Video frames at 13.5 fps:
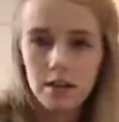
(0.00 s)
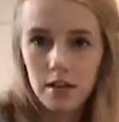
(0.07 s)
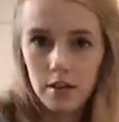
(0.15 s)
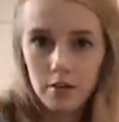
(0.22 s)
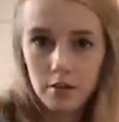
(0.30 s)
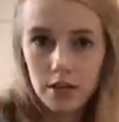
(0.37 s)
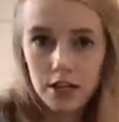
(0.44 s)

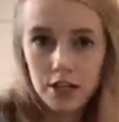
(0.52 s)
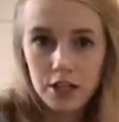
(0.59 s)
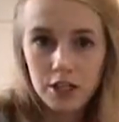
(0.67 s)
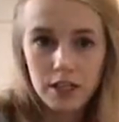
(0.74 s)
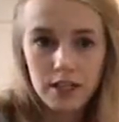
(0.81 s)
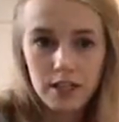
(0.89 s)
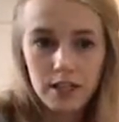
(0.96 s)

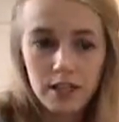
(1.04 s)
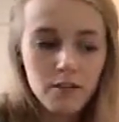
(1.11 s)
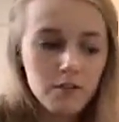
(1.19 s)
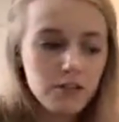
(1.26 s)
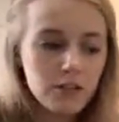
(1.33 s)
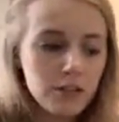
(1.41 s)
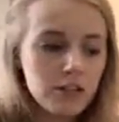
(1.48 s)

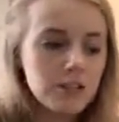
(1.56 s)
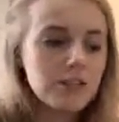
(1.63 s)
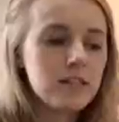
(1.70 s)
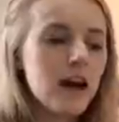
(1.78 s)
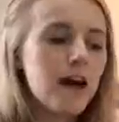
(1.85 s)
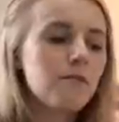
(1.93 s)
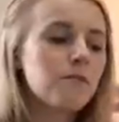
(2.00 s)

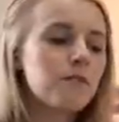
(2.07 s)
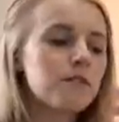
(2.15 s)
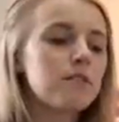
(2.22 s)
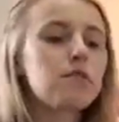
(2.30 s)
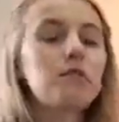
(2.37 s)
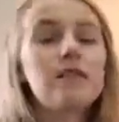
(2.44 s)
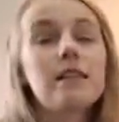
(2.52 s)
equations, I want
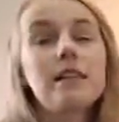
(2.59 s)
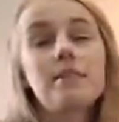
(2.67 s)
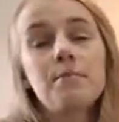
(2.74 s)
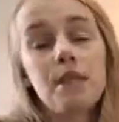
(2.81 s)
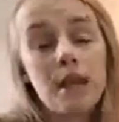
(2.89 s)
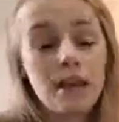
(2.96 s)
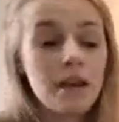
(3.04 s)
to
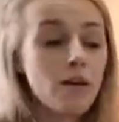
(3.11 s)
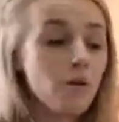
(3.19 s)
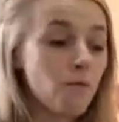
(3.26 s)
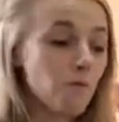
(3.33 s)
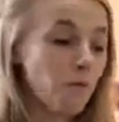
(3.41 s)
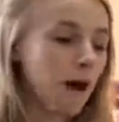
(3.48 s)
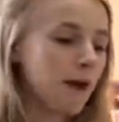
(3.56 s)
eliminate
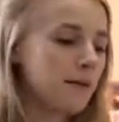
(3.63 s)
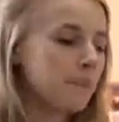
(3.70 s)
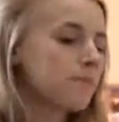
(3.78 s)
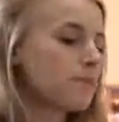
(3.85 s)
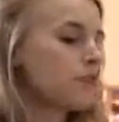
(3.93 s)
y.